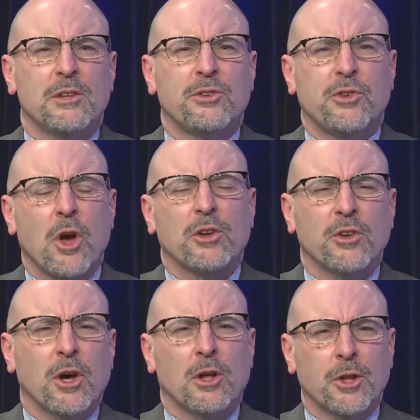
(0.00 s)
talk to
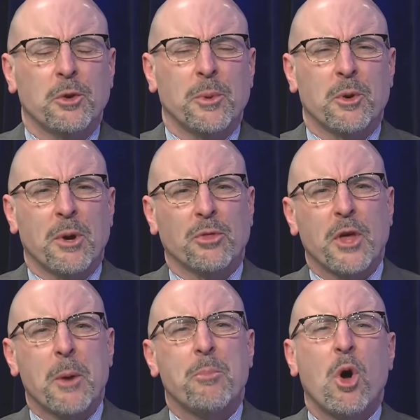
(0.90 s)
you a little bit about
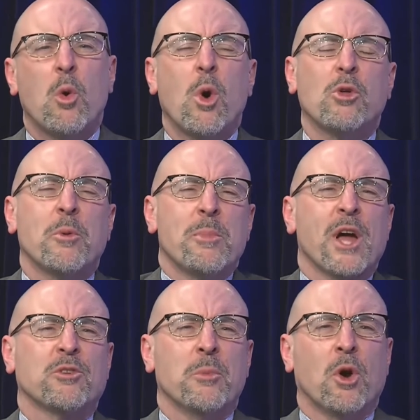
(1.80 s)
that. Paul, welcome
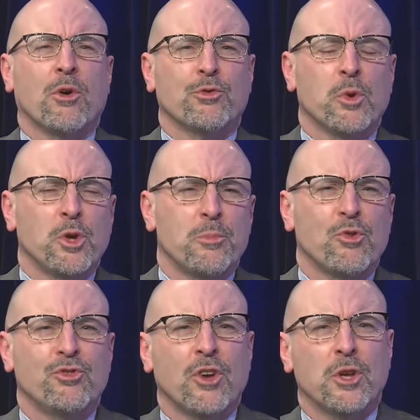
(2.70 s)
back to Melrose. Really
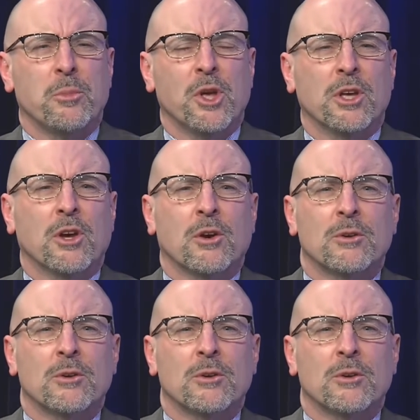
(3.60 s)
appreciate you being here.